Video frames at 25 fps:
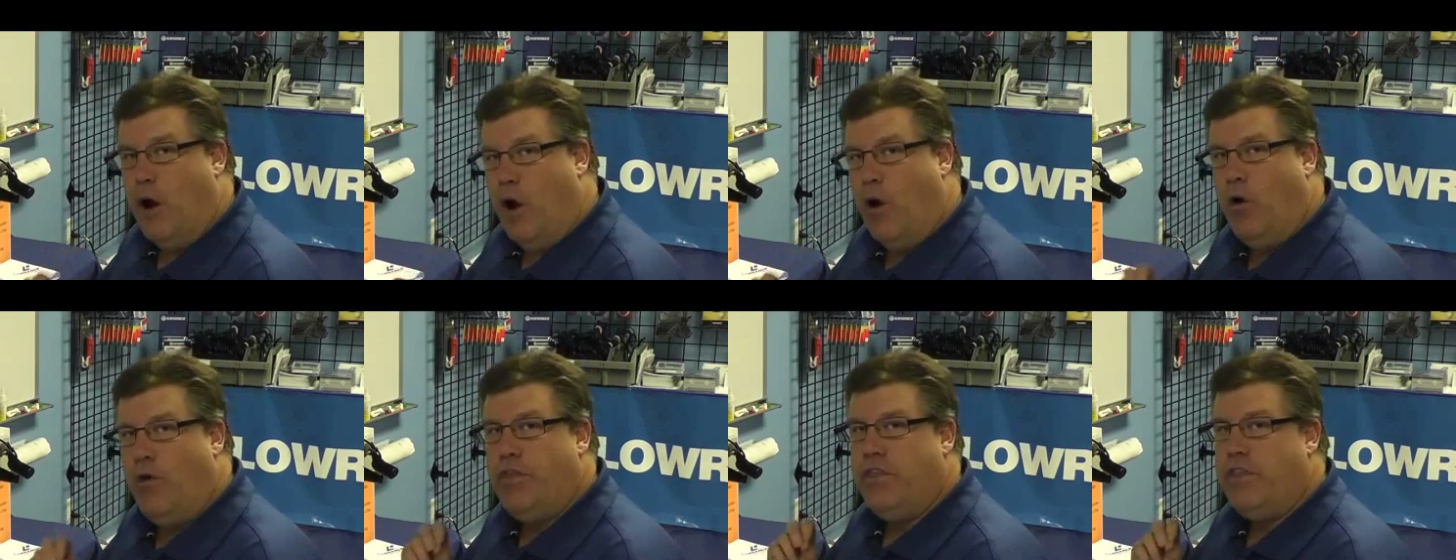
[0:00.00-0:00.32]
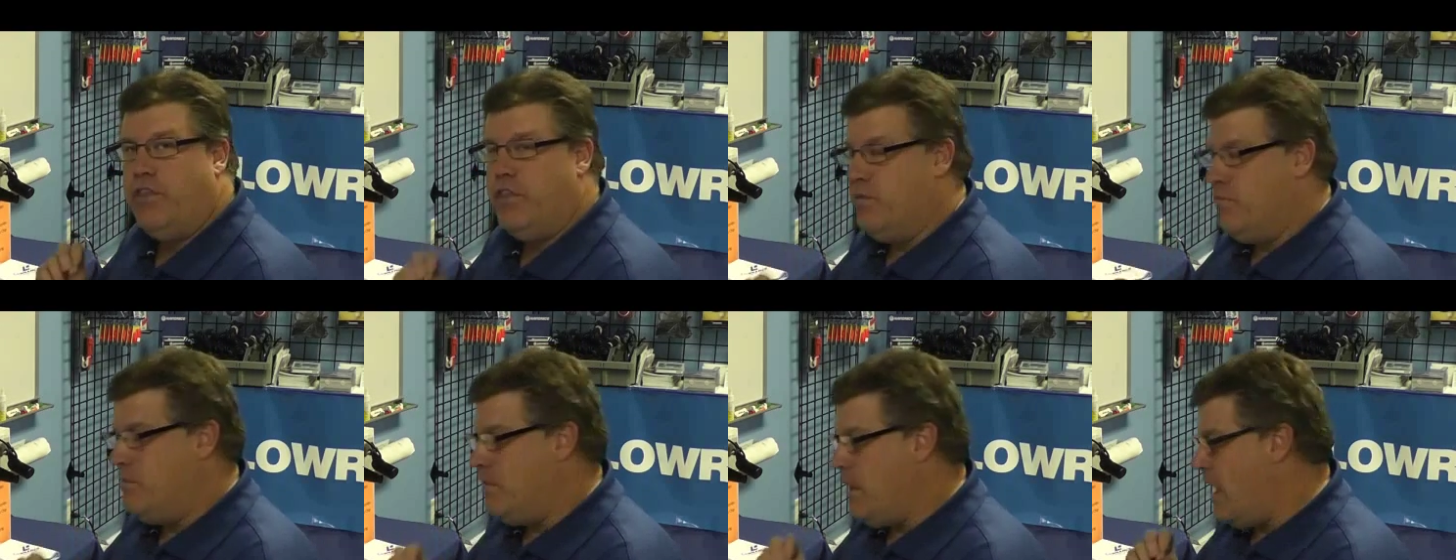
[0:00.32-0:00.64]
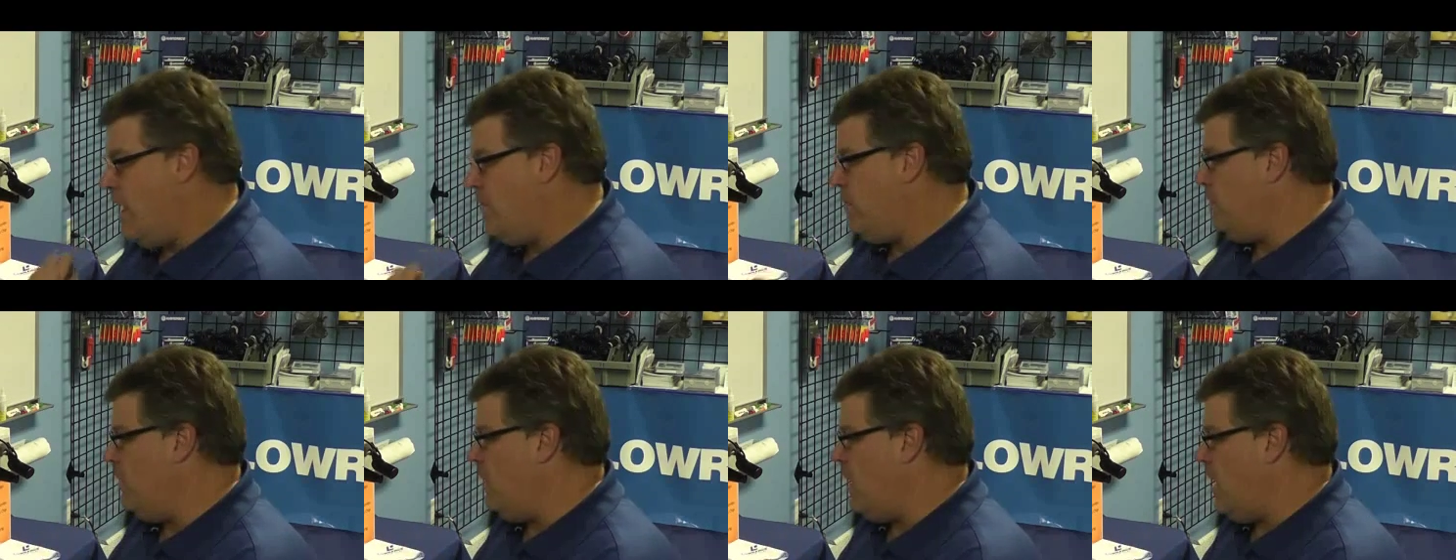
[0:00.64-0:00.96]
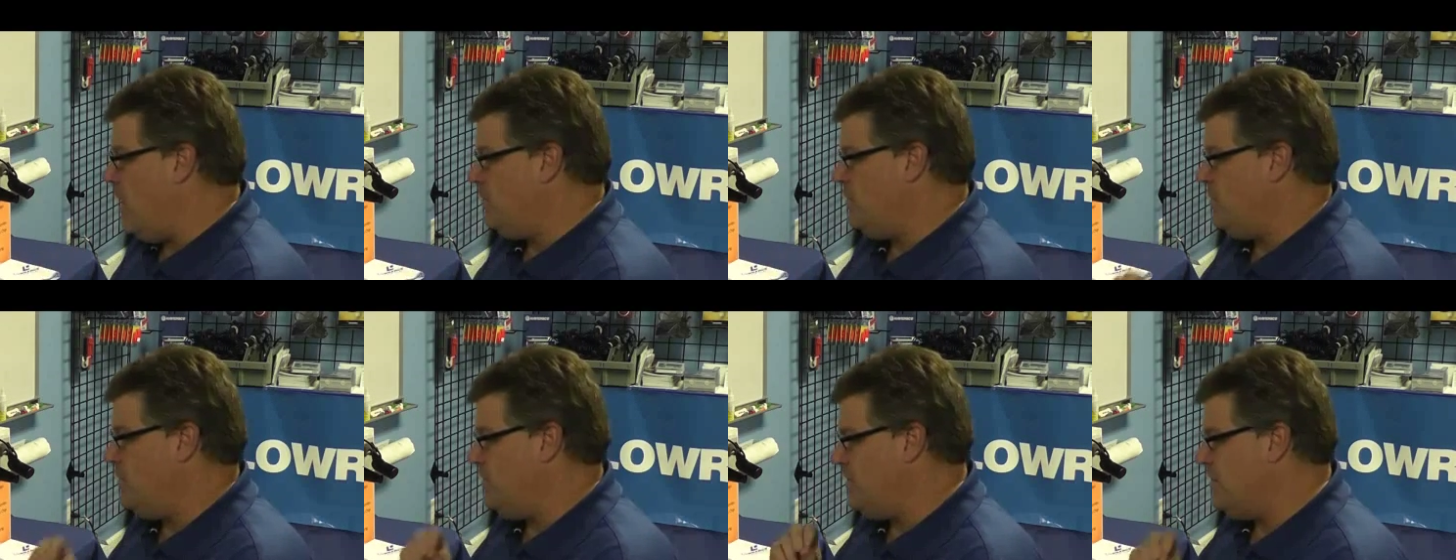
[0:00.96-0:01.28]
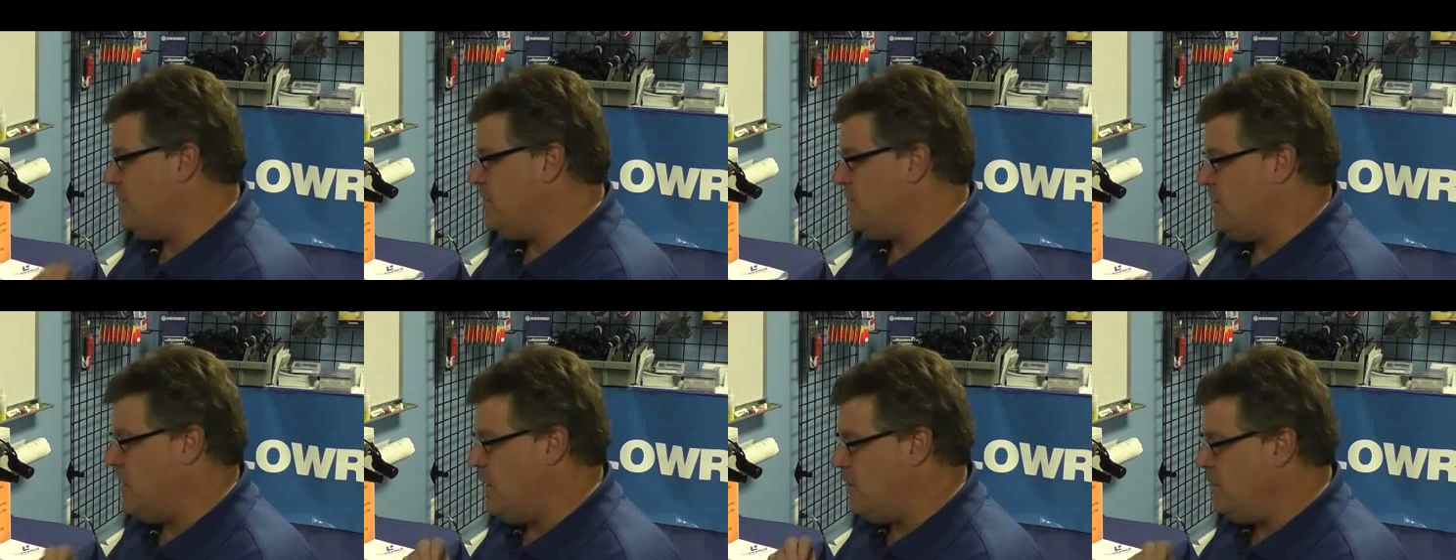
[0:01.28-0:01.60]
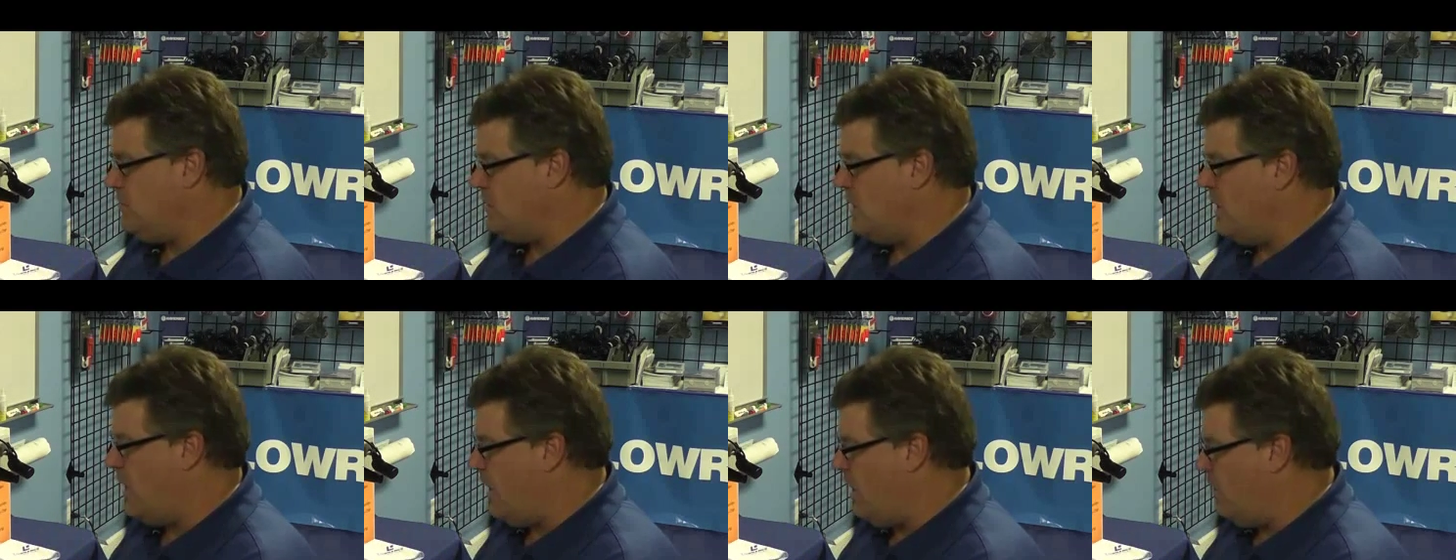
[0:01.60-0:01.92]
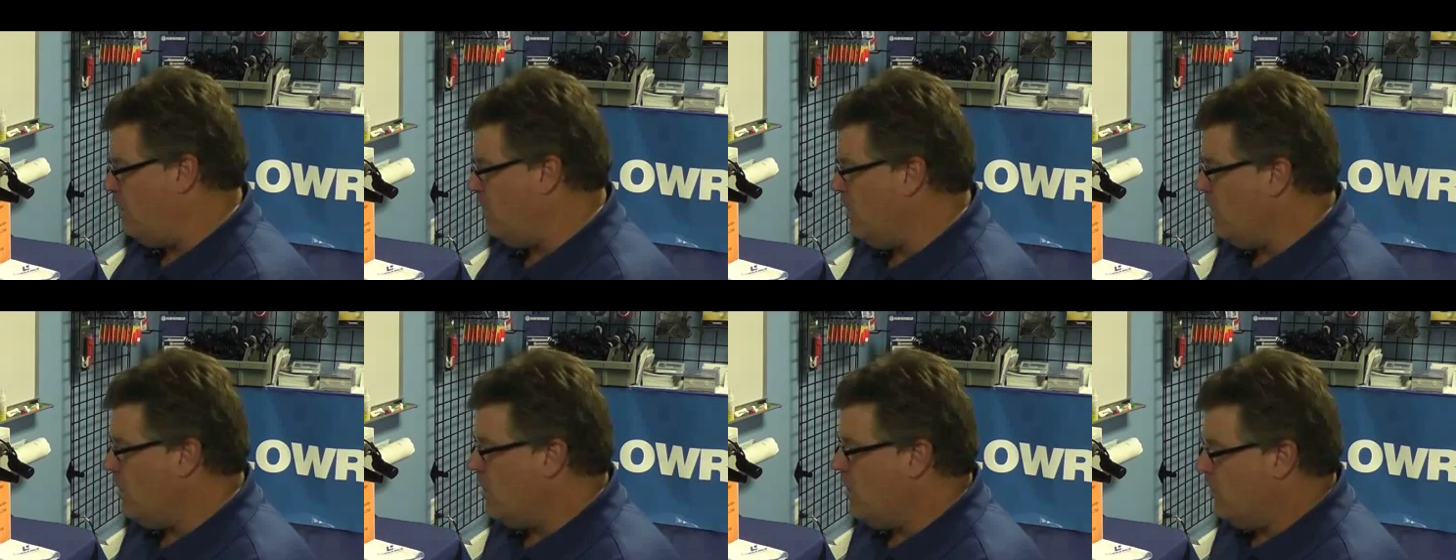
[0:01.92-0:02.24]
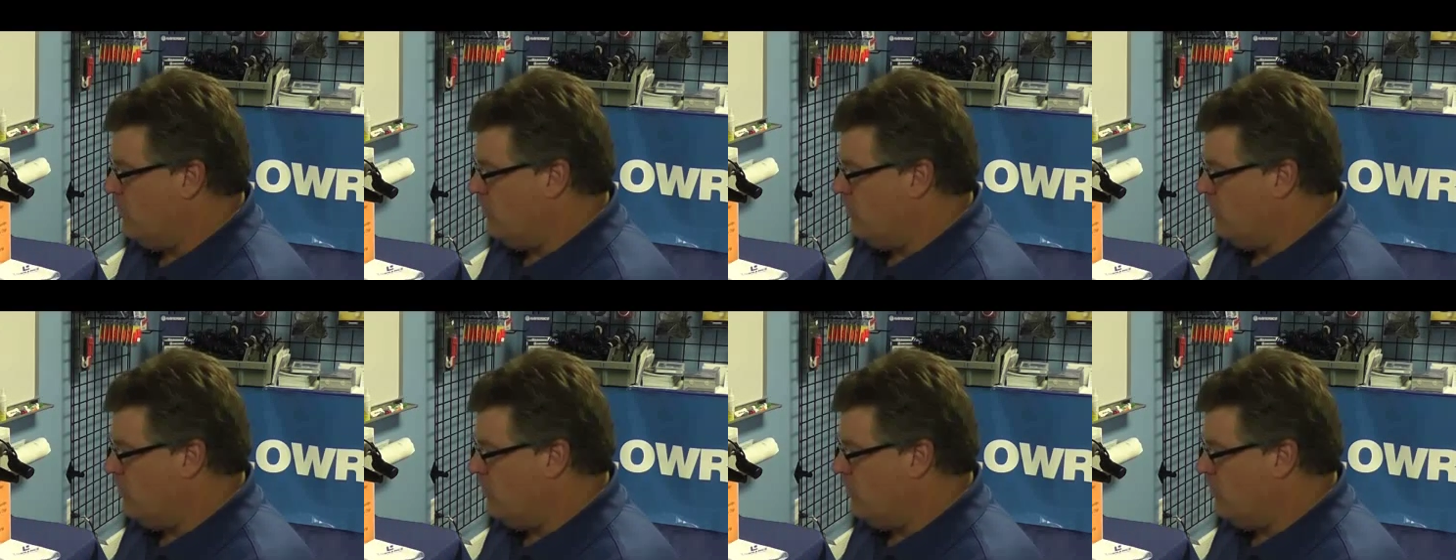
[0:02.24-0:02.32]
both of the mapping options at the same time,